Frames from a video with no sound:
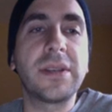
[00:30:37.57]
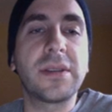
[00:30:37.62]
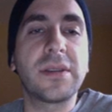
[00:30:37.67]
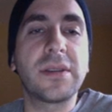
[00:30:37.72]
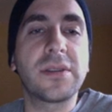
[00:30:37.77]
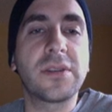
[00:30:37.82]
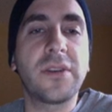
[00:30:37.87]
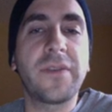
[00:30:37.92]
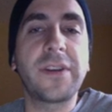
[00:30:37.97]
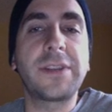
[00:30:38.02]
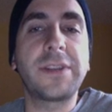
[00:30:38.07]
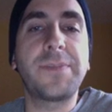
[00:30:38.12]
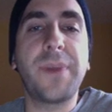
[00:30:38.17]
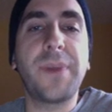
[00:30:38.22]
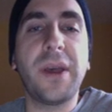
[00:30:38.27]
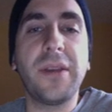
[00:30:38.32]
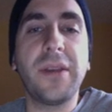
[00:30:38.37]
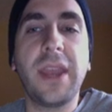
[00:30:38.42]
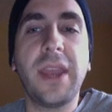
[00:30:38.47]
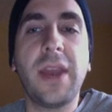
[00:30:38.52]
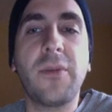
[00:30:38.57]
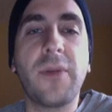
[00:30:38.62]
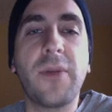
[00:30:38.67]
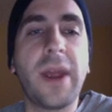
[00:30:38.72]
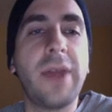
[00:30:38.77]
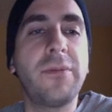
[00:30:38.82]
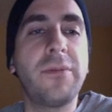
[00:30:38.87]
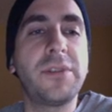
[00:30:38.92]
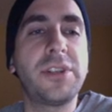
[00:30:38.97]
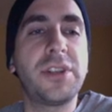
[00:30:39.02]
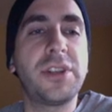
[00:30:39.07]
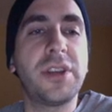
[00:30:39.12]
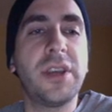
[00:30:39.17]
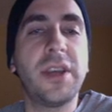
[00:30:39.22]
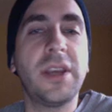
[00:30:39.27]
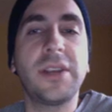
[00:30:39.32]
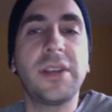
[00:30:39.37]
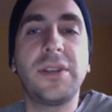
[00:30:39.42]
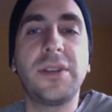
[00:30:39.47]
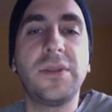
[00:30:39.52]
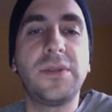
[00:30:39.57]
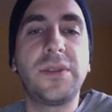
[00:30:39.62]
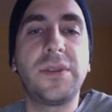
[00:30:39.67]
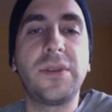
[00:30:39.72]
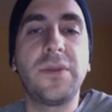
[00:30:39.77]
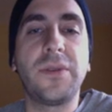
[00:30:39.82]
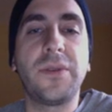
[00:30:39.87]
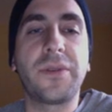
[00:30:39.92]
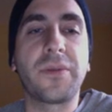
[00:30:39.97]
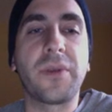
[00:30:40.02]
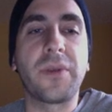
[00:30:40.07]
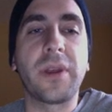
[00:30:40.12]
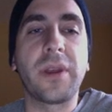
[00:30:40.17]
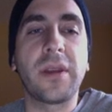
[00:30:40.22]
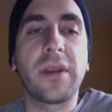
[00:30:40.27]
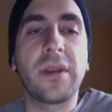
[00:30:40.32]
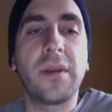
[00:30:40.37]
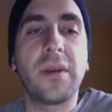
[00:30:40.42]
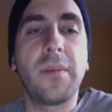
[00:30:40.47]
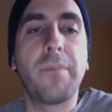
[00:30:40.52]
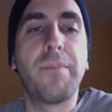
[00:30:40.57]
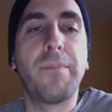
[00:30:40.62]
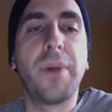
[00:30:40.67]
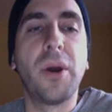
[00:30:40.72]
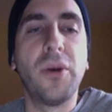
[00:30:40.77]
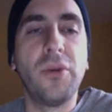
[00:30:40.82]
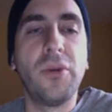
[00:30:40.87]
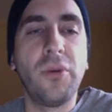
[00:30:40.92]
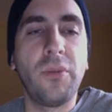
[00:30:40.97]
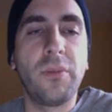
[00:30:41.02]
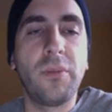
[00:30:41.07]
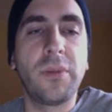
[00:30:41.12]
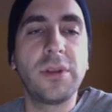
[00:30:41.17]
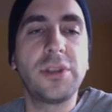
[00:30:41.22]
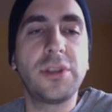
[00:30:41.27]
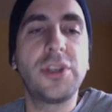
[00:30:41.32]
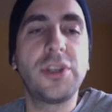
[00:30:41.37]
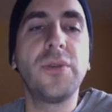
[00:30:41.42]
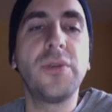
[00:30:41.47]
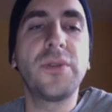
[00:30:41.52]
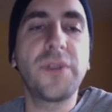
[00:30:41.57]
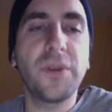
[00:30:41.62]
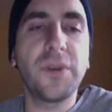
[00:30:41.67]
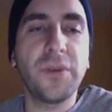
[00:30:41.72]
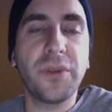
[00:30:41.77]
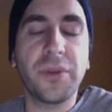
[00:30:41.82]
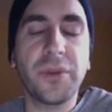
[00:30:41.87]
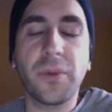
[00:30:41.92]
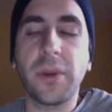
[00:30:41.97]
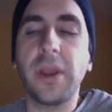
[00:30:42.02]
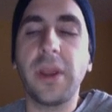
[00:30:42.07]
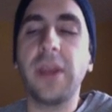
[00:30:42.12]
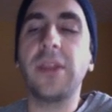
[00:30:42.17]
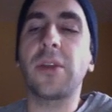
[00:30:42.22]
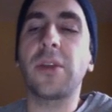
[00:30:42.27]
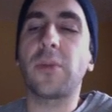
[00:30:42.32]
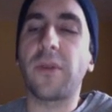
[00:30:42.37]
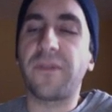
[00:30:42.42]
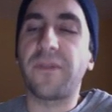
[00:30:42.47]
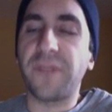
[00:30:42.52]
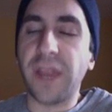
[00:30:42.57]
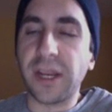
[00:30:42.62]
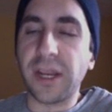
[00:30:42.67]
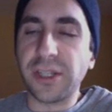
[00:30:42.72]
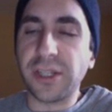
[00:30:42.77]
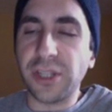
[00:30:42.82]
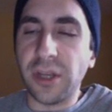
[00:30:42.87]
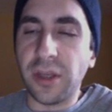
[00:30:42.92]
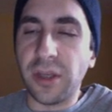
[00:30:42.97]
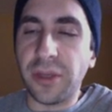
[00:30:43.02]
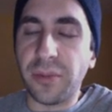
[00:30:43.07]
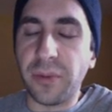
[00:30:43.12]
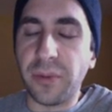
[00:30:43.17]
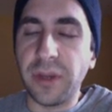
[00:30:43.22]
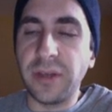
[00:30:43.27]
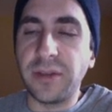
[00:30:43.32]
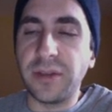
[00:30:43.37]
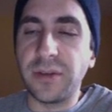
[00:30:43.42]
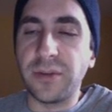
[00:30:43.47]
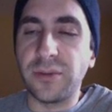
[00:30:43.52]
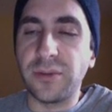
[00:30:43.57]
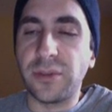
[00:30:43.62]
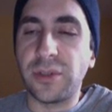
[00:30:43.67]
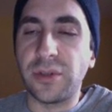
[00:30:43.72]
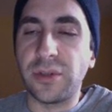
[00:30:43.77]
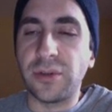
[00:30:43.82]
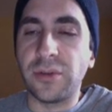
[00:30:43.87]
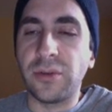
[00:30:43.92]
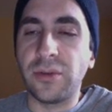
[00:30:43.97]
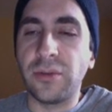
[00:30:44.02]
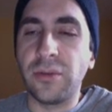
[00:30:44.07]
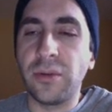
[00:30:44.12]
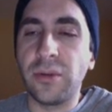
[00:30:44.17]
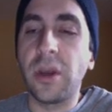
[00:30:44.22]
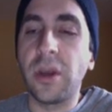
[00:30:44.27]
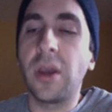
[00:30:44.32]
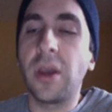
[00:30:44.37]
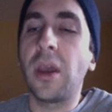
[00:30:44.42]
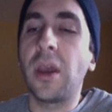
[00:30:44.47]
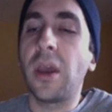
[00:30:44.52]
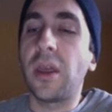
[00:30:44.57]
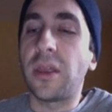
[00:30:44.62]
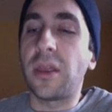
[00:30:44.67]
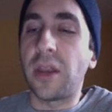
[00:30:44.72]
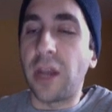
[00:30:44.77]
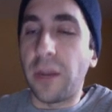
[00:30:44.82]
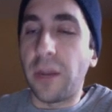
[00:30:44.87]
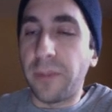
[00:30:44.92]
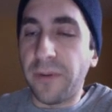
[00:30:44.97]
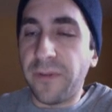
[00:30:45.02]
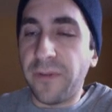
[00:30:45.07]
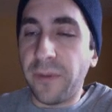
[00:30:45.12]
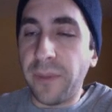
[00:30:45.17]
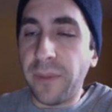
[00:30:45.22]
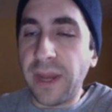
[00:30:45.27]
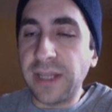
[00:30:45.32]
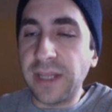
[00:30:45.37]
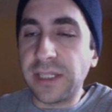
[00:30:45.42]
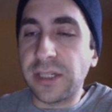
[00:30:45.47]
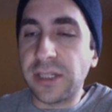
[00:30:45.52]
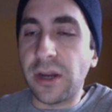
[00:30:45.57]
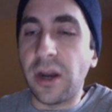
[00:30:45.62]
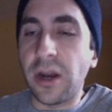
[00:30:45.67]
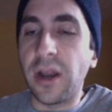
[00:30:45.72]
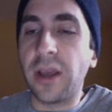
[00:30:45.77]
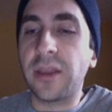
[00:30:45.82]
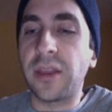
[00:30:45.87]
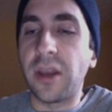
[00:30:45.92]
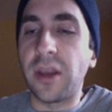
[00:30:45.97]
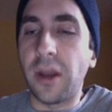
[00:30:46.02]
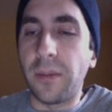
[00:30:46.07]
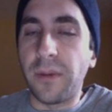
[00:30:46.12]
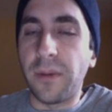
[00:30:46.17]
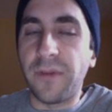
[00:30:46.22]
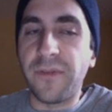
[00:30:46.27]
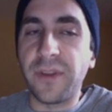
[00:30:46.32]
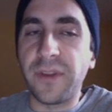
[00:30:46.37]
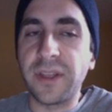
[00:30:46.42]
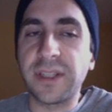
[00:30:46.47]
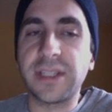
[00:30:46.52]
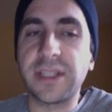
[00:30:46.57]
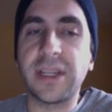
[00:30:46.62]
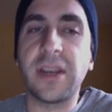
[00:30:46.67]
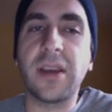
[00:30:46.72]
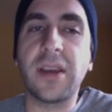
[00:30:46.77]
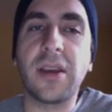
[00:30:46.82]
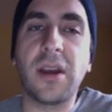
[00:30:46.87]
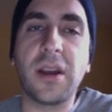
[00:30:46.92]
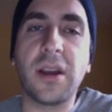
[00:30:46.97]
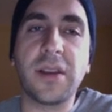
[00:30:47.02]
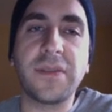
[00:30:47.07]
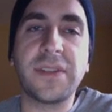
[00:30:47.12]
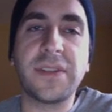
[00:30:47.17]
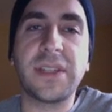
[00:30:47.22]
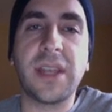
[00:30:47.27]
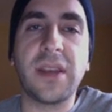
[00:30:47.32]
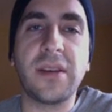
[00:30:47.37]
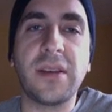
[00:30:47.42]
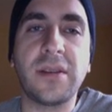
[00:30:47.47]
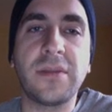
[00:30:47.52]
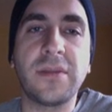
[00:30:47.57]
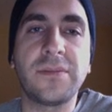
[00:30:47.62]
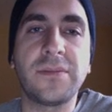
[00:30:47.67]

So if I spelled that right, we should get 223. Boom. 223, the reflection of 322, the number for Masonic, the number for the synagogue of Satan.